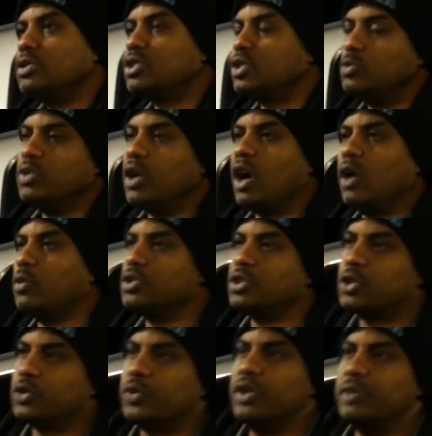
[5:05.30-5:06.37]
Snoop Dogg was a
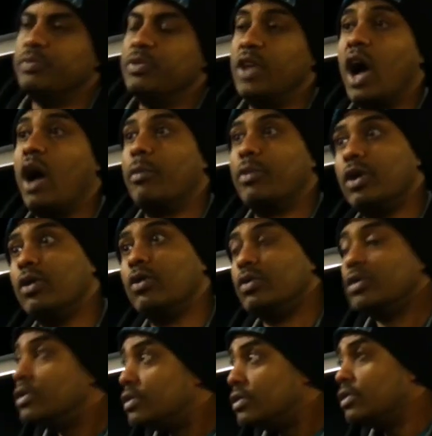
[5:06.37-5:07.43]
Crip. Domino
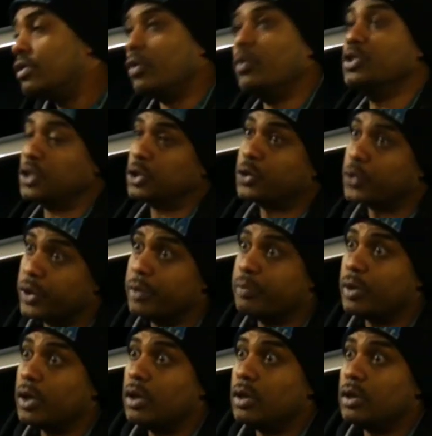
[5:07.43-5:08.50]
yeah. was a Crip.
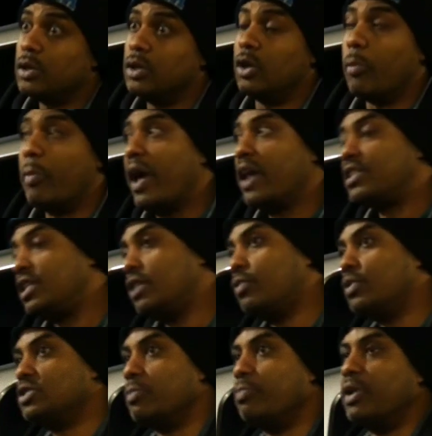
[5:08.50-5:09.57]
You right. know, Mac 10
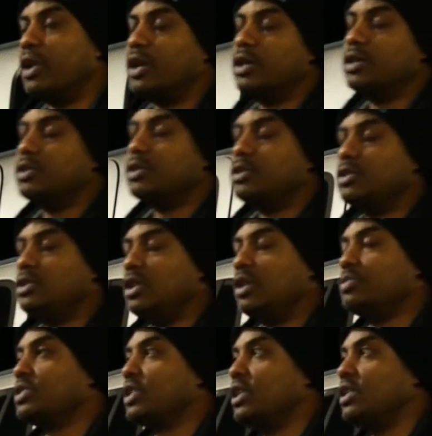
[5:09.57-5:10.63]
was a Blood. You know what
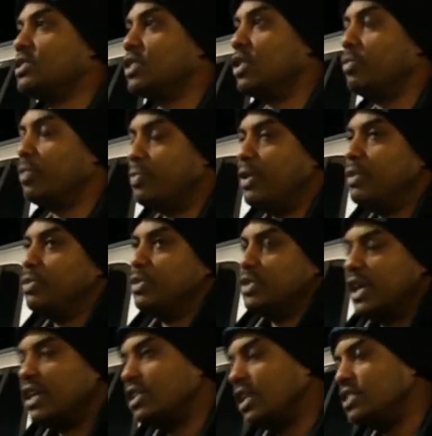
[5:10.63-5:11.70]
I'm saying? So, but people,
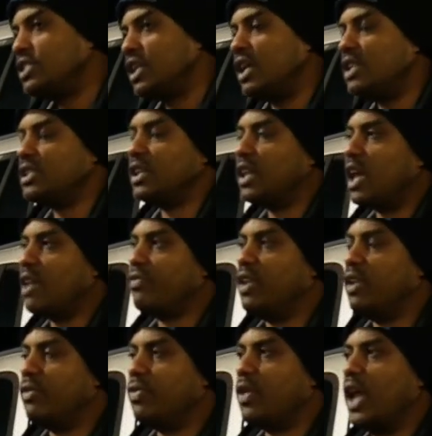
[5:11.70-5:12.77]
they changed their life and
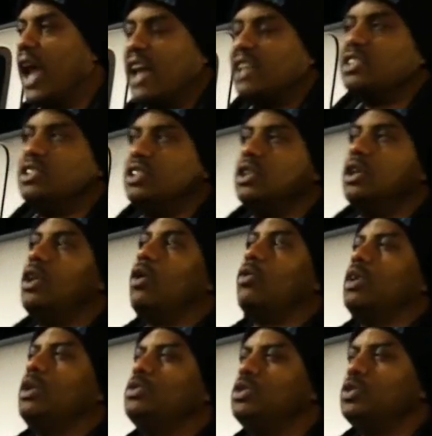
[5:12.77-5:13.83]
everything. I just didn't know
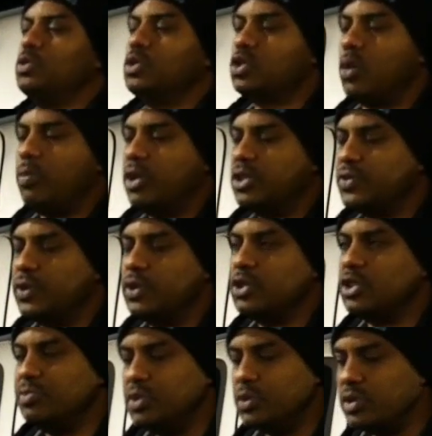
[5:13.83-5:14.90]
that he was doing so much for the
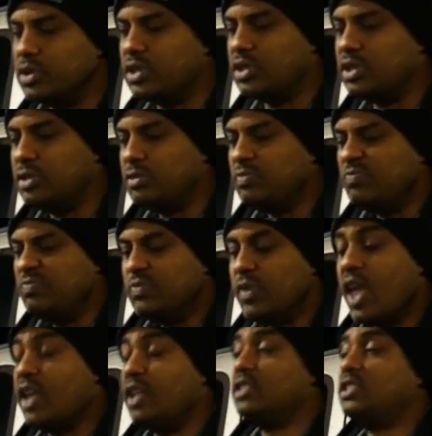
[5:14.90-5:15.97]
community.
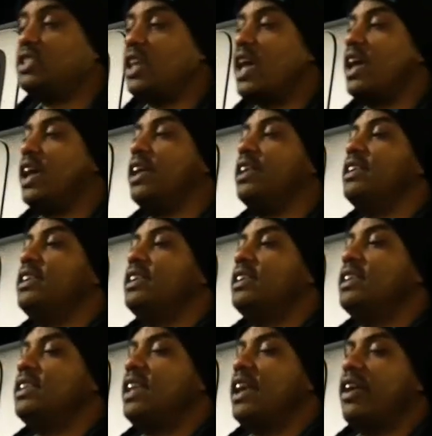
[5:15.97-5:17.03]
And it's sad
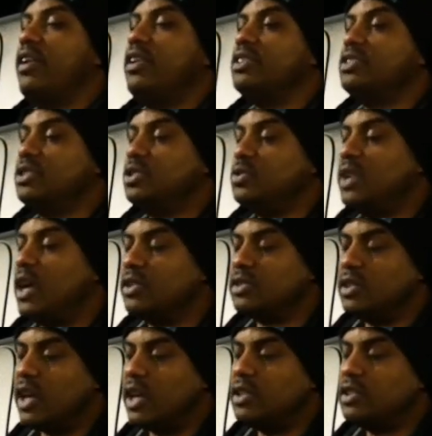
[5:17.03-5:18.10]
that here it is in
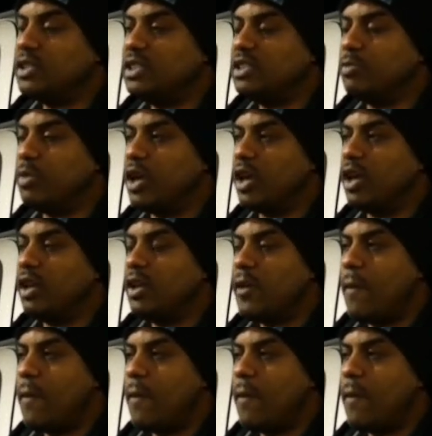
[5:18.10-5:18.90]
2019, man.